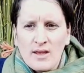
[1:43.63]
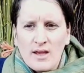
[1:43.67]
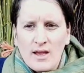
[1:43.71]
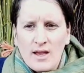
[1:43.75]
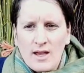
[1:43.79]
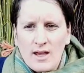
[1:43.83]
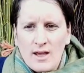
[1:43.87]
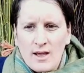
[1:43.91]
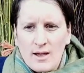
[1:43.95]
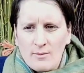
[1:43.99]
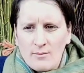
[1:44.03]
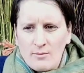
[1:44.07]

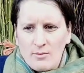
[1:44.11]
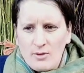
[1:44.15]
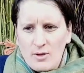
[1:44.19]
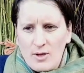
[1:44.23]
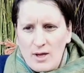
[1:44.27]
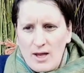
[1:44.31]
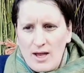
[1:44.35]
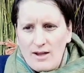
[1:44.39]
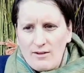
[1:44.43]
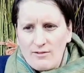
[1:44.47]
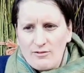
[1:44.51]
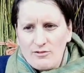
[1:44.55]
Um, you
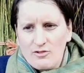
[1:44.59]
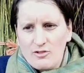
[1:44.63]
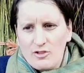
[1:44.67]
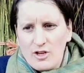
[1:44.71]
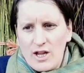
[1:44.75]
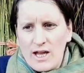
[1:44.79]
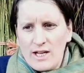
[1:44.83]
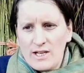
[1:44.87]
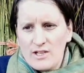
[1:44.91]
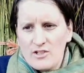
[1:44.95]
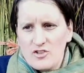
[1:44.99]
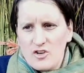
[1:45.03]
have
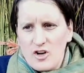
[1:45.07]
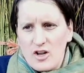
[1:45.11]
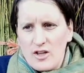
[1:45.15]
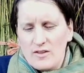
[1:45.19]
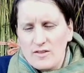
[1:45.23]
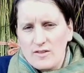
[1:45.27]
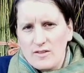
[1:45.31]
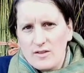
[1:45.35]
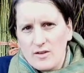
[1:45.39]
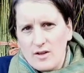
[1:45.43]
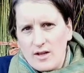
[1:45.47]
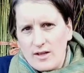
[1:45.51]

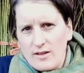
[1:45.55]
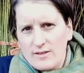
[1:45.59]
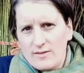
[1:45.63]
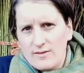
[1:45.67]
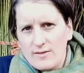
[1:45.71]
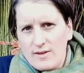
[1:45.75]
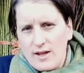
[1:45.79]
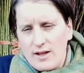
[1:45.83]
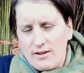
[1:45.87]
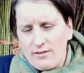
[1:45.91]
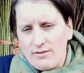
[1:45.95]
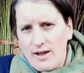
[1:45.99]
triandras, you have,
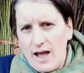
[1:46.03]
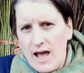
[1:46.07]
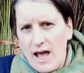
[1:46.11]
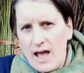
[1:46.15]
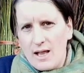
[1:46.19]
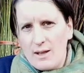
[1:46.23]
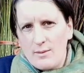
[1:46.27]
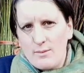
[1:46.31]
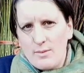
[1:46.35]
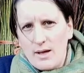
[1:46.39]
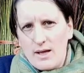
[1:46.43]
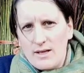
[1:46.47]
have
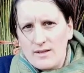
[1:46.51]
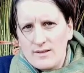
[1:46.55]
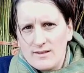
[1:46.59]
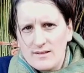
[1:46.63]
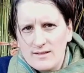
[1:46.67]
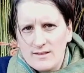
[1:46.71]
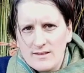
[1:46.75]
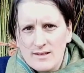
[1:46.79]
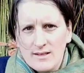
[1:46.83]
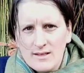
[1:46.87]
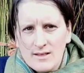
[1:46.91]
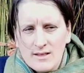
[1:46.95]

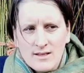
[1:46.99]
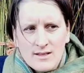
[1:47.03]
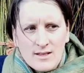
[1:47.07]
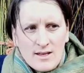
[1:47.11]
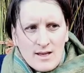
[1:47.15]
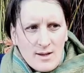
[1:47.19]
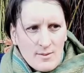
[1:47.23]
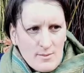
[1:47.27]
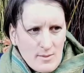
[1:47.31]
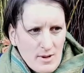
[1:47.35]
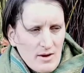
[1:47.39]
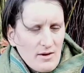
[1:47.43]
albas,
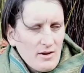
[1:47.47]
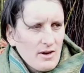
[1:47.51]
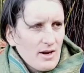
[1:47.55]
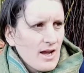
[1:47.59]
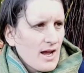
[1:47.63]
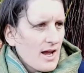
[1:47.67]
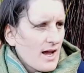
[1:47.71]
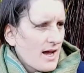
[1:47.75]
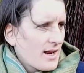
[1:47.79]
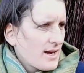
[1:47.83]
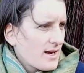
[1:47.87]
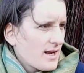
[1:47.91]

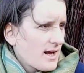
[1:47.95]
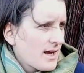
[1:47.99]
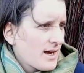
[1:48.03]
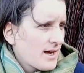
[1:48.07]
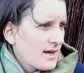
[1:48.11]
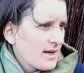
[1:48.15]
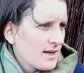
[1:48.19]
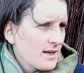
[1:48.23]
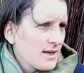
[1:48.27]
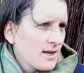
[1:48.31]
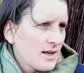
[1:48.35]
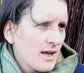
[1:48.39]
americana,
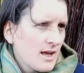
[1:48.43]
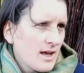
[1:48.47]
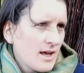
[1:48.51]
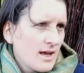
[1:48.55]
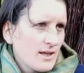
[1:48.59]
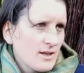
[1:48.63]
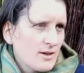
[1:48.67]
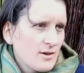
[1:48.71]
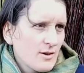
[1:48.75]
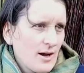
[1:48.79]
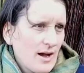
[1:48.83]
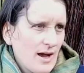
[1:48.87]

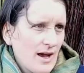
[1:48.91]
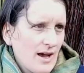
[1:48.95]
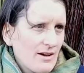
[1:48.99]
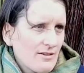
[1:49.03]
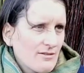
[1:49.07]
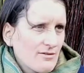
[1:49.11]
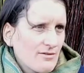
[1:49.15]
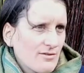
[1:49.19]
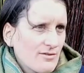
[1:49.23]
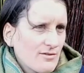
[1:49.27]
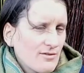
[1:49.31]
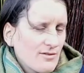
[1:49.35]
you
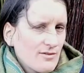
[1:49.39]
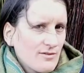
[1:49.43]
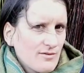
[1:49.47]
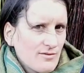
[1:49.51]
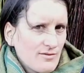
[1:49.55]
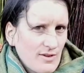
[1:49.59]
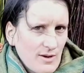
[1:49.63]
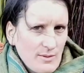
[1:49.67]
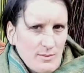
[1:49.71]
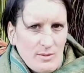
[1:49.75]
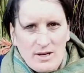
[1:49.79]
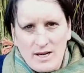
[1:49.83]
have
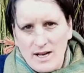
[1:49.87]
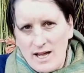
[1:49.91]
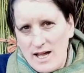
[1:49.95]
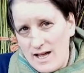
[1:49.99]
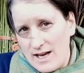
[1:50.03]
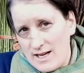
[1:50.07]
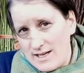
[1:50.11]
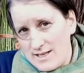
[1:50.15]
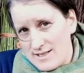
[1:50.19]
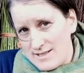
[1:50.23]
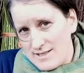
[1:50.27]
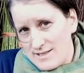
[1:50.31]

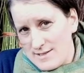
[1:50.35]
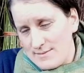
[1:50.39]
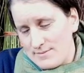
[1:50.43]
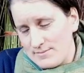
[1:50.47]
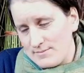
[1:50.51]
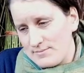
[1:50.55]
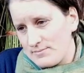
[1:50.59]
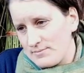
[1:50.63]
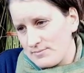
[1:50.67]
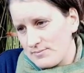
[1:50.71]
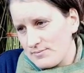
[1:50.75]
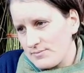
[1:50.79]
viminalis.
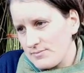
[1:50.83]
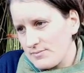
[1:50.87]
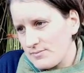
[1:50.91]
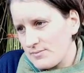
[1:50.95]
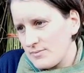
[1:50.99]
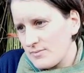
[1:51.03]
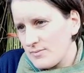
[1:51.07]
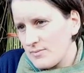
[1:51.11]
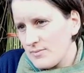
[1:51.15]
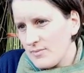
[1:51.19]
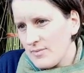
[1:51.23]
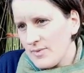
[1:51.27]

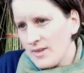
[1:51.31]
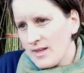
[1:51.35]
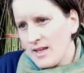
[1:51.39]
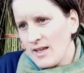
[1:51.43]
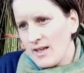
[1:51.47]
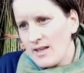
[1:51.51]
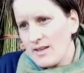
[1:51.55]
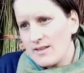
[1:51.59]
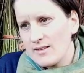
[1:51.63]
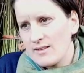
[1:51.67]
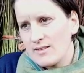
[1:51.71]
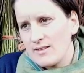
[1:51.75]

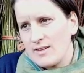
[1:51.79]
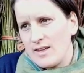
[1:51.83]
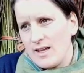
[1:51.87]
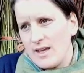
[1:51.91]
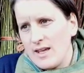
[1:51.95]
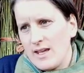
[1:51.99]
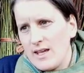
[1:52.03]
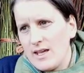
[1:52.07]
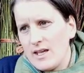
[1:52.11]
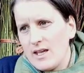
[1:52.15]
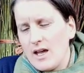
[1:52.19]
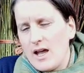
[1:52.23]

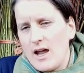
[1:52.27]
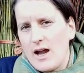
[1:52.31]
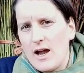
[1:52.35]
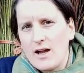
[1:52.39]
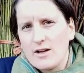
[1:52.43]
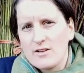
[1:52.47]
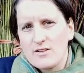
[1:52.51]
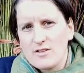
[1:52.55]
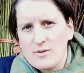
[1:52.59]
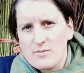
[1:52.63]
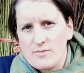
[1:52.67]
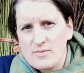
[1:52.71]
They
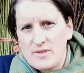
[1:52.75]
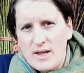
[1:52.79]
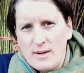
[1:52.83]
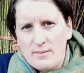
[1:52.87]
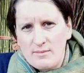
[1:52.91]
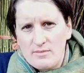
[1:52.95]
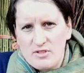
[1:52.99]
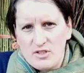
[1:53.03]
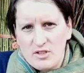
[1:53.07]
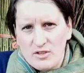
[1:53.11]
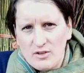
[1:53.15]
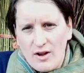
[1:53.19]
are
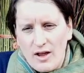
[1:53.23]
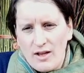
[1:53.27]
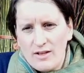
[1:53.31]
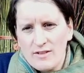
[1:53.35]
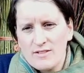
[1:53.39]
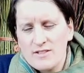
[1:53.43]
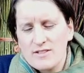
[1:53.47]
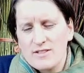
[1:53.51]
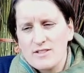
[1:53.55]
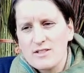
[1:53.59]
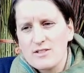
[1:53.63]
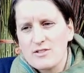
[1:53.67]
sometimes
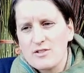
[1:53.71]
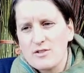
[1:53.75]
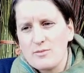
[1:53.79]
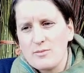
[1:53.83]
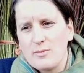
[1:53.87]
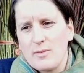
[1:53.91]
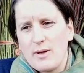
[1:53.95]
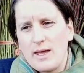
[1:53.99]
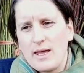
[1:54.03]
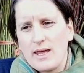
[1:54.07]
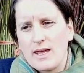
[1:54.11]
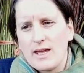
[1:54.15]
crossed to
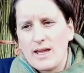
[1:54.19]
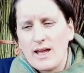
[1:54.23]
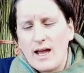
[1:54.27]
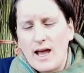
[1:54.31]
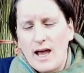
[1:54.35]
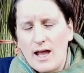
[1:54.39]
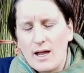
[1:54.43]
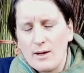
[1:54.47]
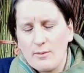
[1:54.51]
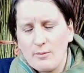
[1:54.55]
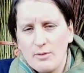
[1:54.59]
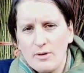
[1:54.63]
make
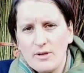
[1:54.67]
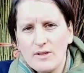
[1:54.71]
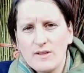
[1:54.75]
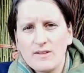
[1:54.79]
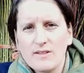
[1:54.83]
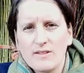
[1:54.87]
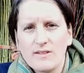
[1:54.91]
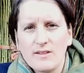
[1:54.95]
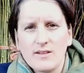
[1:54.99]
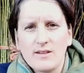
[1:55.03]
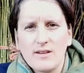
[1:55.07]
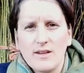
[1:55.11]

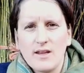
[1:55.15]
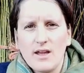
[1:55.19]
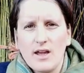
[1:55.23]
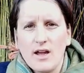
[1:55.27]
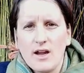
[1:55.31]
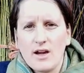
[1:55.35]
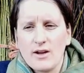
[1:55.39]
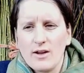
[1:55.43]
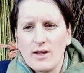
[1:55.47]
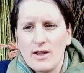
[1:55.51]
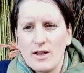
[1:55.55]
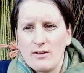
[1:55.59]
hybrids. They
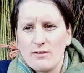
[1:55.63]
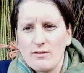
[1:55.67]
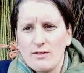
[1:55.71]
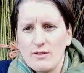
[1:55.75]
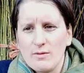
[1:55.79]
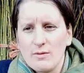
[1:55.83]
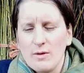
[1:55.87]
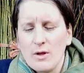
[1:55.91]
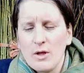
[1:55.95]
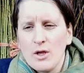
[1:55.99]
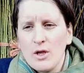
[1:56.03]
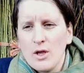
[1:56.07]
are
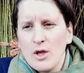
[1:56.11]
even